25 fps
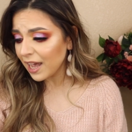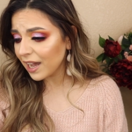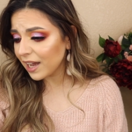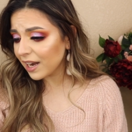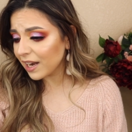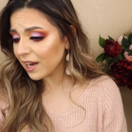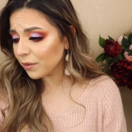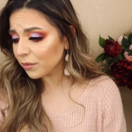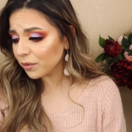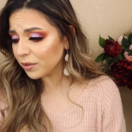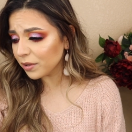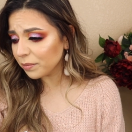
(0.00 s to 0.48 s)

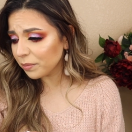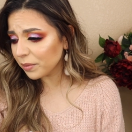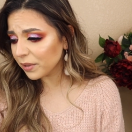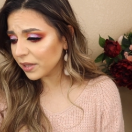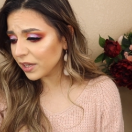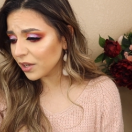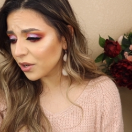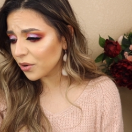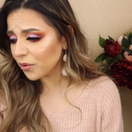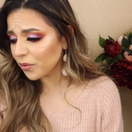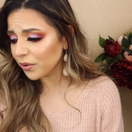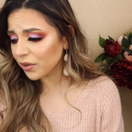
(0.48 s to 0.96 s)
And I will
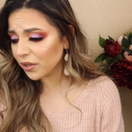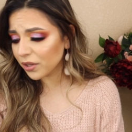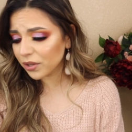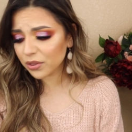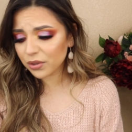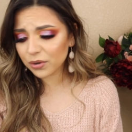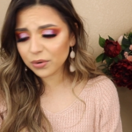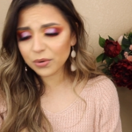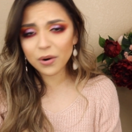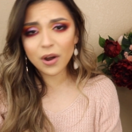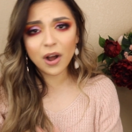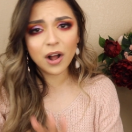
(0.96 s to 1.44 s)
be going
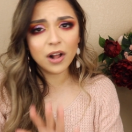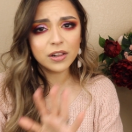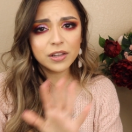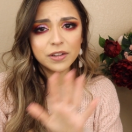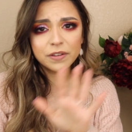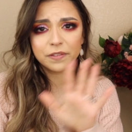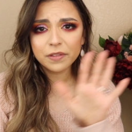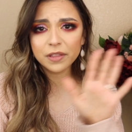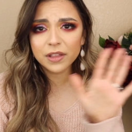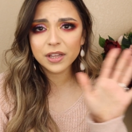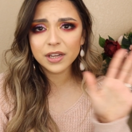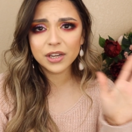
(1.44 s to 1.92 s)
through all
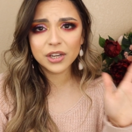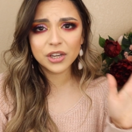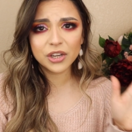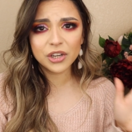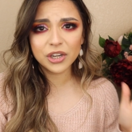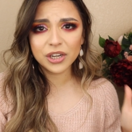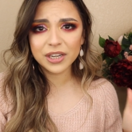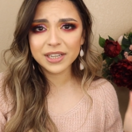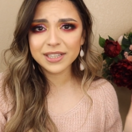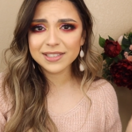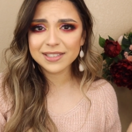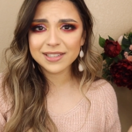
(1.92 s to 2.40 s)
of the
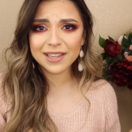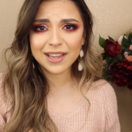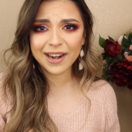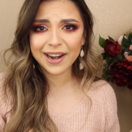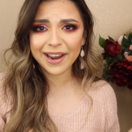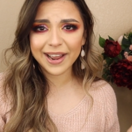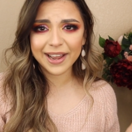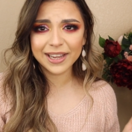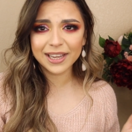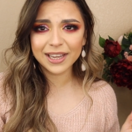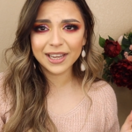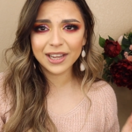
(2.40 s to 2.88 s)
goodies that
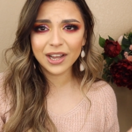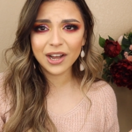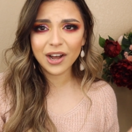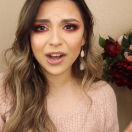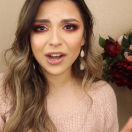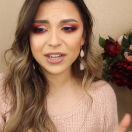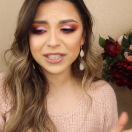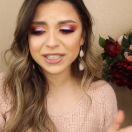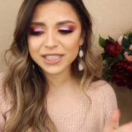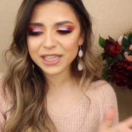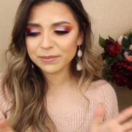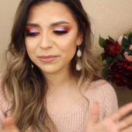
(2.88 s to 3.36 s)
I
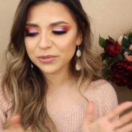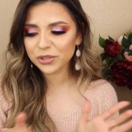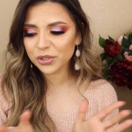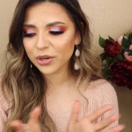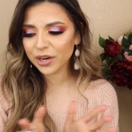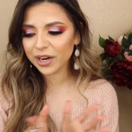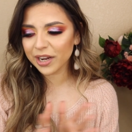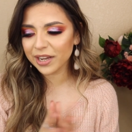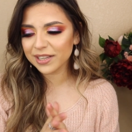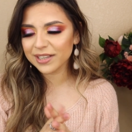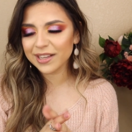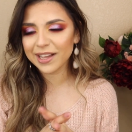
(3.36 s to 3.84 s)
got. I'm
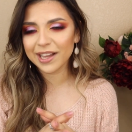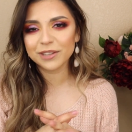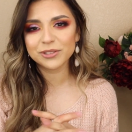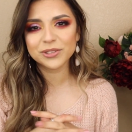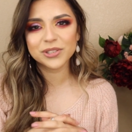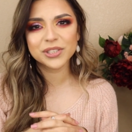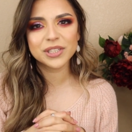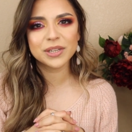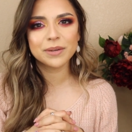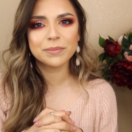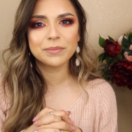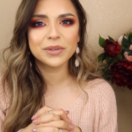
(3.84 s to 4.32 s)
trying out
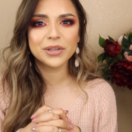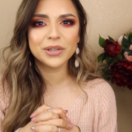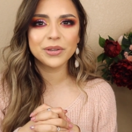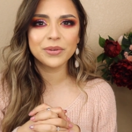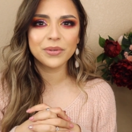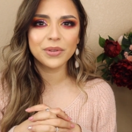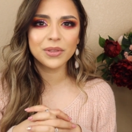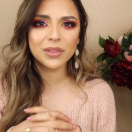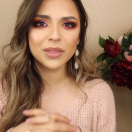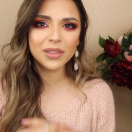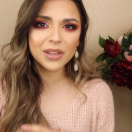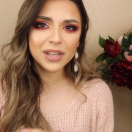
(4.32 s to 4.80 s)
some
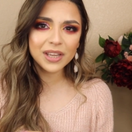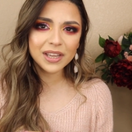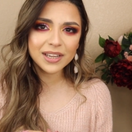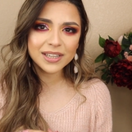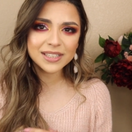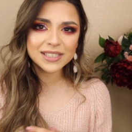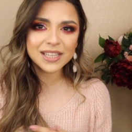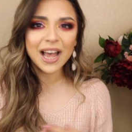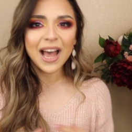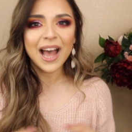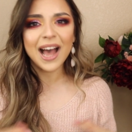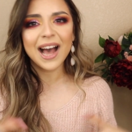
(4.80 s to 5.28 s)
new
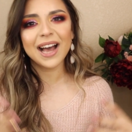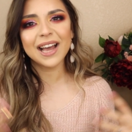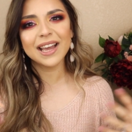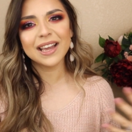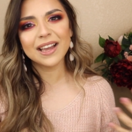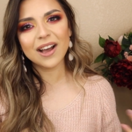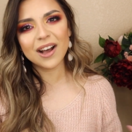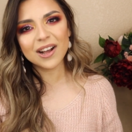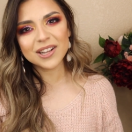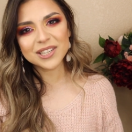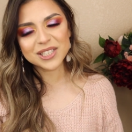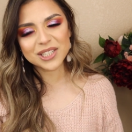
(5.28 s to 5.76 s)
things. I
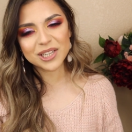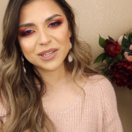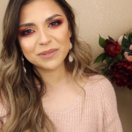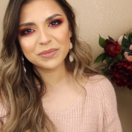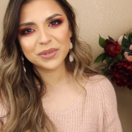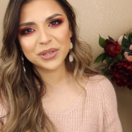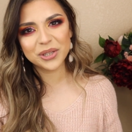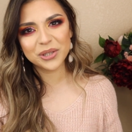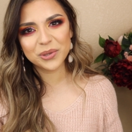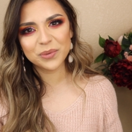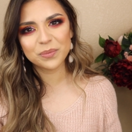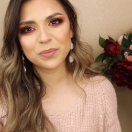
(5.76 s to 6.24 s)
got some
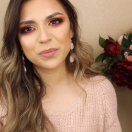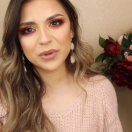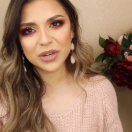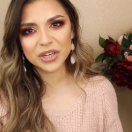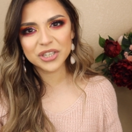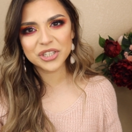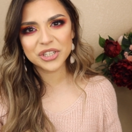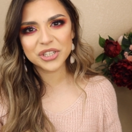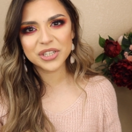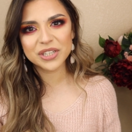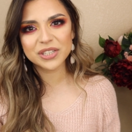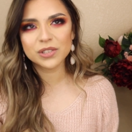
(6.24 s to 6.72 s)
new
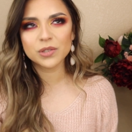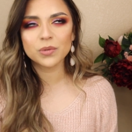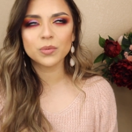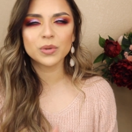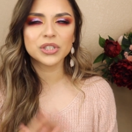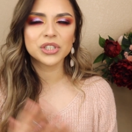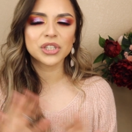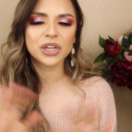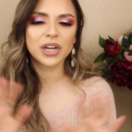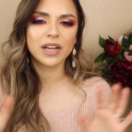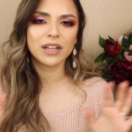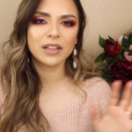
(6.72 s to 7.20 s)
brushes,
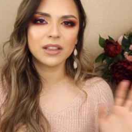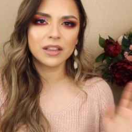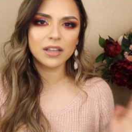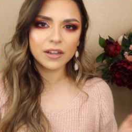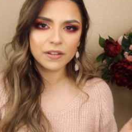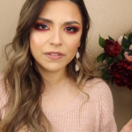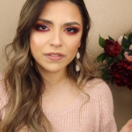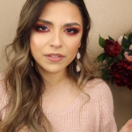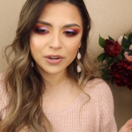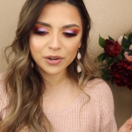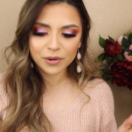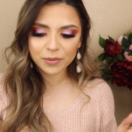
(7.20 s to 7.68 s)
which I
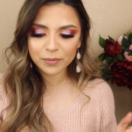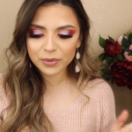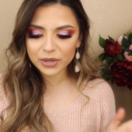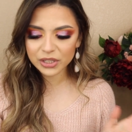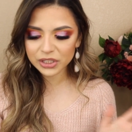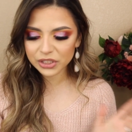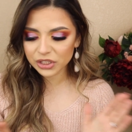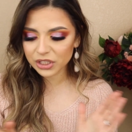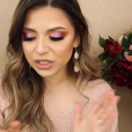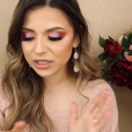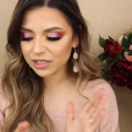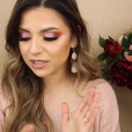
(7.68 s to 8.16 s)
love their
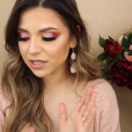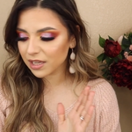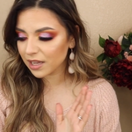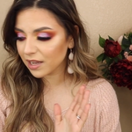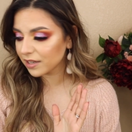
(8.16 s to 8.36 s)
brushes.